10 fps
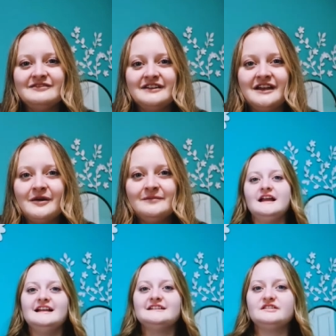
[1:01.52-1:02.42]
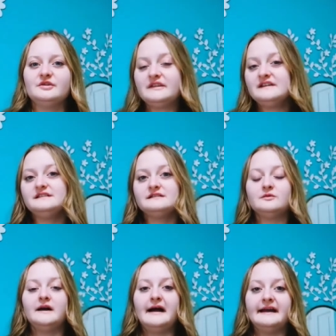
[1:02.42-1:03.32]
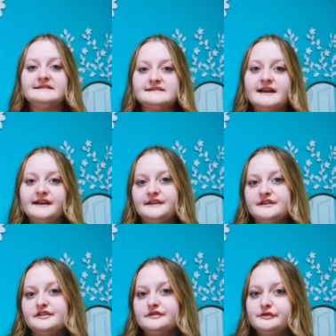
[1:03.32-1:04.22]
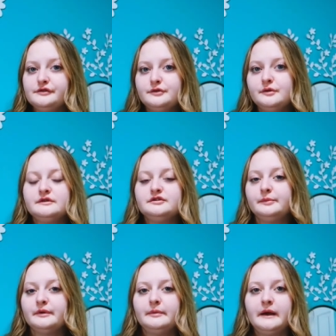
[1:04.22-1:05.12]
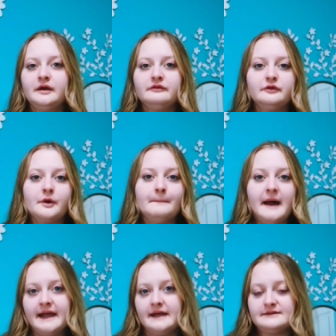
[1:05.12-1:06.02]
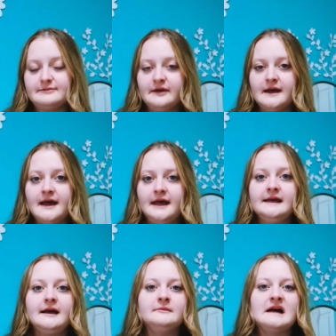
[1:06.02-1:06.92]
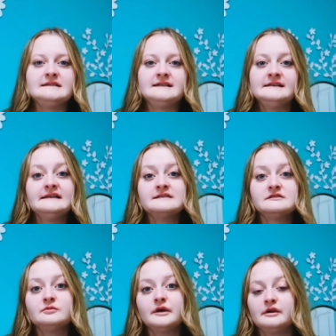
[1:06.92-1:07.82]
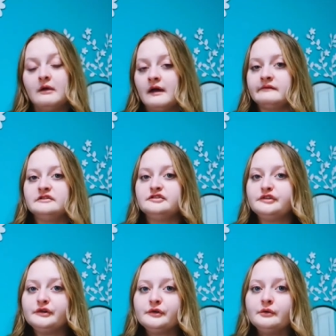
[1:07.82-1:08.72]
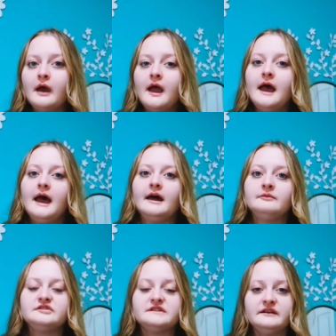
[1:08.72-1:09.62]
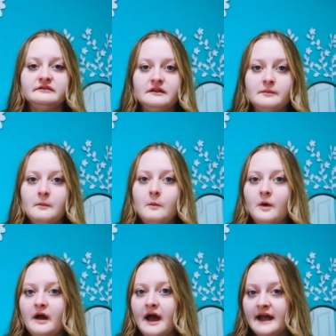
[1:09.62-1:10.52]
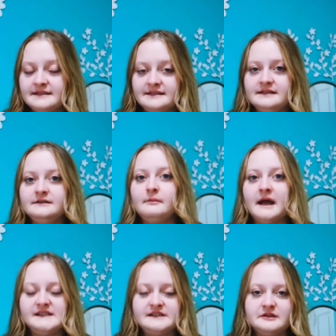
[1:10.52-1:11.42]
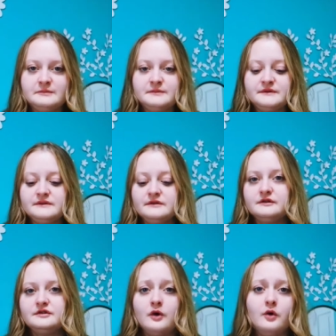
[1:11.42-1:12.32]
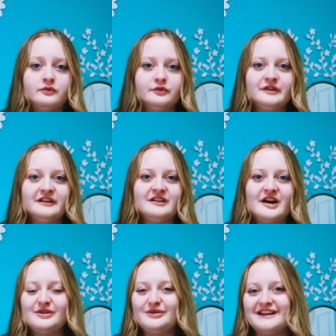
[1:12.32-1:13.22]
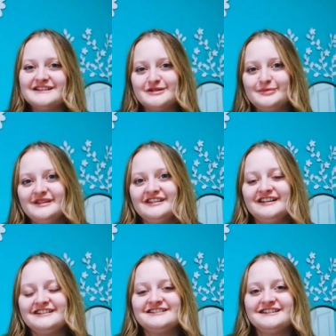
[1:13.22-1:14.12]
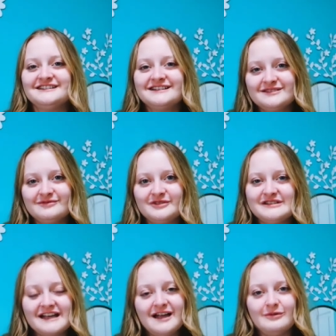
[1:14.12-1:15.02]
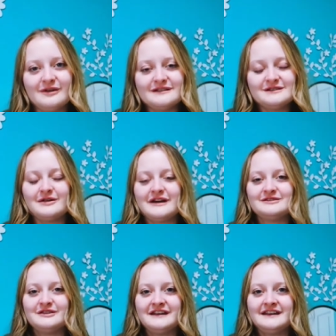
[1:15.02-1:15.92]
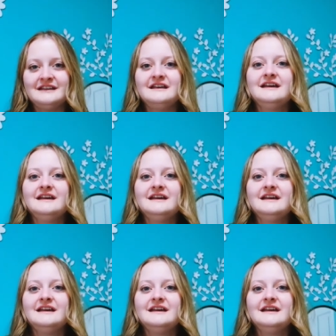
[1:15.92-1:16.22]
the video. So this is what I decided to do to prepare for my SPI. I'm not saying this is what you have to do. I'm just giving what I did, my tips, to hopefully allow you guys to be as successful as I was. So I took it